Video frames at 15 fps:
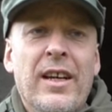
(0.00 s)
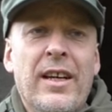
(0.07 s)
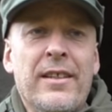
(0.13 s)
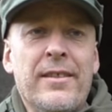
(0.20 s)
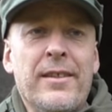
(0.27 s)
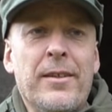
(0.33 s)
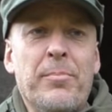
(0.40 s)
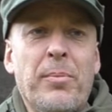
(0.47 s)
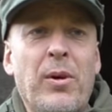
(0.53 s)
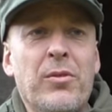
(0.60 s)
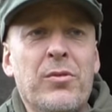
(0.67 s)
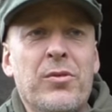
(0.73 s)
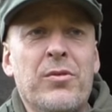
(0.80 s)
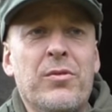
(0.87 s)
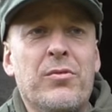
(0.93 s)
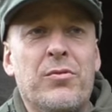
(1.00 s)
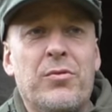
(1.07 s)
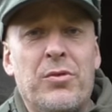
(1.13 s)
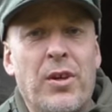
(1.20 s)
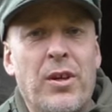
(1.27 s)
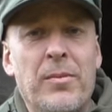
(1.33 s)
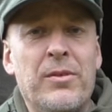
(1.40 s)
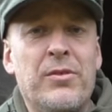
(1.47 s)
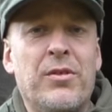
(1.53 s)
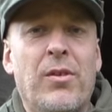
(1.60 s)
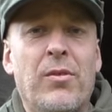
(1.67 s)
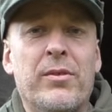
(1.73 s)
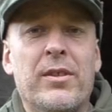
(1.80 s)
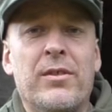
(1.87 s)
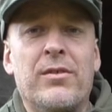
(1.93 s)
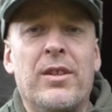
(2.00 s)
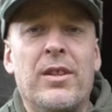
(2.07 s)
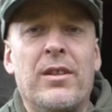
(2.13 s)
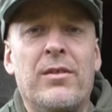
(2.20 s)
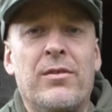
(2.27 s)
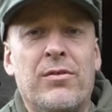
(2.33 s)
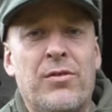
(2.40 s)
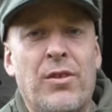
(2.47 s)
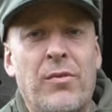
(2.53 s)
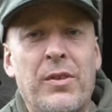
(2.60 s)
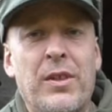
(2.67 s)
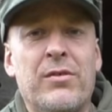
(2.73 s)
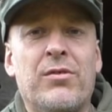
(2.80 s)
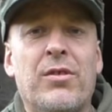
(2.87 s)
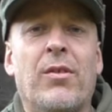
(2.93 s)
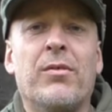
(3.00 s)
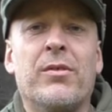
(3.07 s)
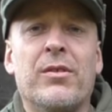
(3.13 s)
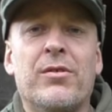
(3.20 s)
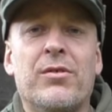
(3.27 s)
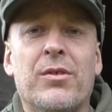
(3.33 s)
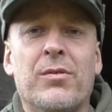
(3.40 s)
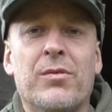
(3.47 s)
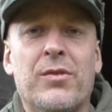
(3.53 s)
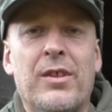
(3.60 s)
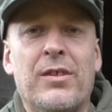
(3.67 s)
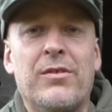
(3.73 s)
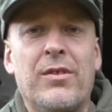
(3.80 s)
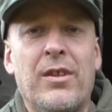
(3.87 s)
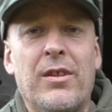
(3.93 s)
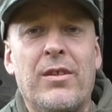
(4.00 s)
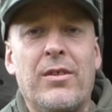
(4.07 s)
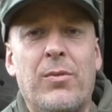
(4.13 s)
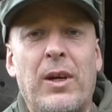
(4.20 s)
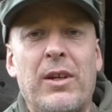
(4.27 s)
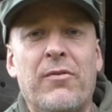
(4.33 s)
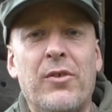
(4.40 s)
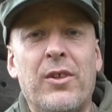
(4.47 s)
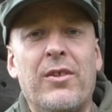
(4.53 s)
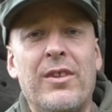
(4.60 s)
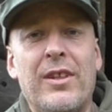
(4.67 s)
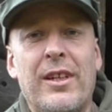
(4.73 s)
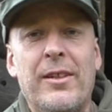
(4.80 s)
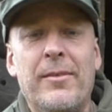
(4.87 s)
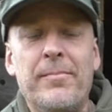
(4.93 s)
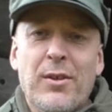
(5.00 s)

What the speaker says: and both German soldiers and Soviet soldiers used this quite frequently.